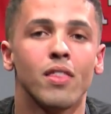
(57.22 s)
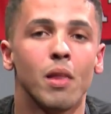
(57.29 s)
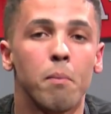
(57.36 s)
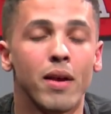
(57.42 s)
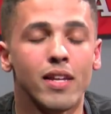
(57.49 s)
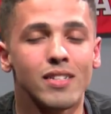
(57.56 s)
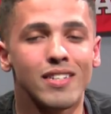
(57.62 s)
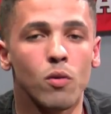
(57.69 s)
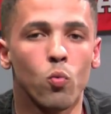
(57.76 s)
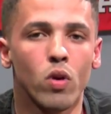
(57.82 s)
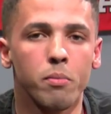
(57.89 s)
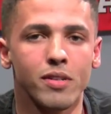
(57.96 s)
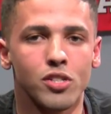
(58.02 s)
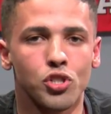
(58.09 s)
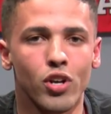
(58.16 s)
The men's and
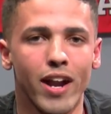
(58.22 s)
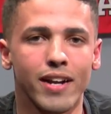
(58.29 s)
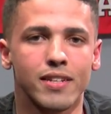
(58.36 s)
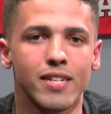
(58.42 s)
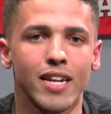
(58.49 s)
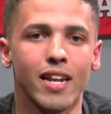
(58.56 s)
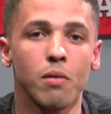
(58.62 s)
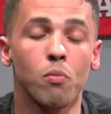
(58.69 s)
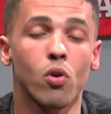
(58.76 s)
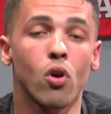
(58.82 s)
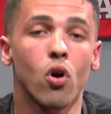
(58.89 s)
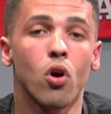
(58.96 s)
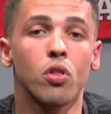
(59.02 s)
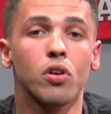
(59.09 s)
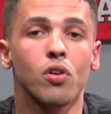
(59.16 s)
women's track team were
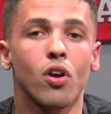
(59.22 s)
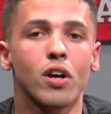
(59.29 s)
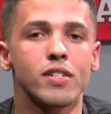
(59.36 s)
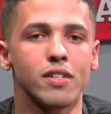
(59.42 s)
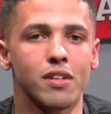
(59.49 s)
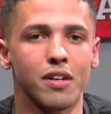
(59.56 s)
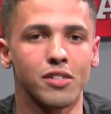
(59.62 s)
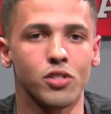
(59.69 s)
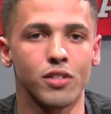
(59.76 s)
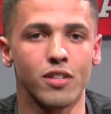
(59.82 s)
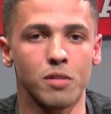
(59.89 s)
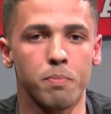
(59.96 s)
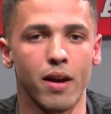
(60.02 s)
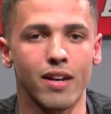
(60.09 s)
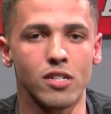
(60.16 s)
all across the country
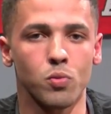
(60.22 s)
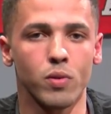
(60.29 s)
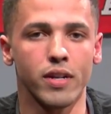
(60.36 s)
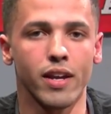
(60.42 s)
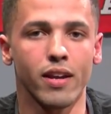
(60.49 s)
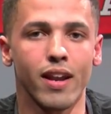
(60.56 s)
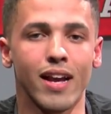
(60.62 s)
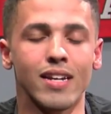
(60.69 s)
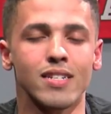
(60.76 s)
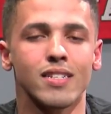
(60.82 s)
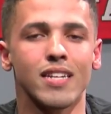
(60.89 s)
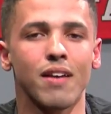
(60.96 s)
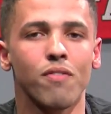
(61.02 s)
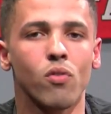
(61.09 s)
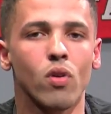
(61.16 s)
this past weekend as
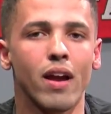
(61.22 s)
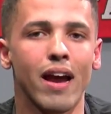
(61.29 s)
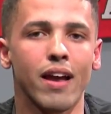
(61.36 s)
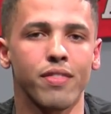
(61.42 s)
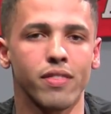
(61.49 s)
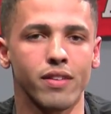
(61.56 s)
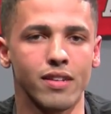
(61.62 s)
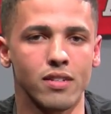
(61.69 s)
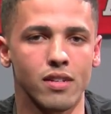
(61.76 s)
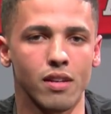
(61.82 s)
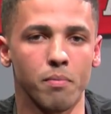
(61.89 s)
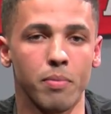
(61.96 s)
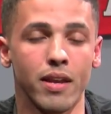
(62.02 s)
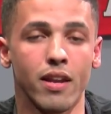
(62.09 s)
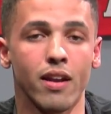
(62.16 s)
several athletes
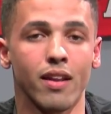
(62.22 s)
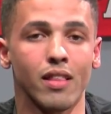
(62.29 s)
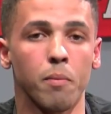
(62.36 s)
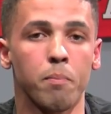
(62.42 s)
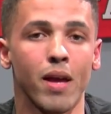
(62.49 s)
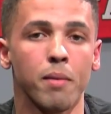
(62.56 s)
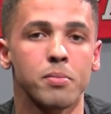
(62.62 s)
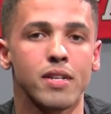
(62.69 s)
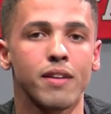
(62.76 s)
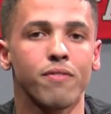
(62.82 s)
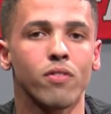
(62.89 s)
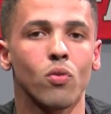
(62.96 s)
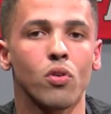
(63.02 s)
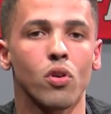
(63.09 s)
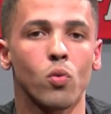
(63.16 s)
competed at the Pepsi
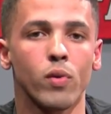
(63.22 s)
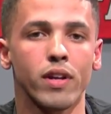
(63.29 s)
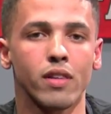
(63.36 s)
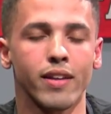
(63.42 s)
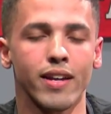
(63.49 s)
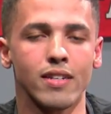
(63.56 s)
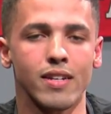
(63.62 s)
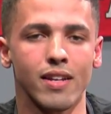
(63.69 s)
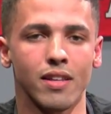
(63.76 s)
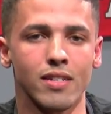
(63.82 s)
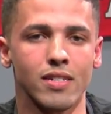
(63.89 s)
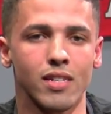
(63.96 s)
Florida Relays and the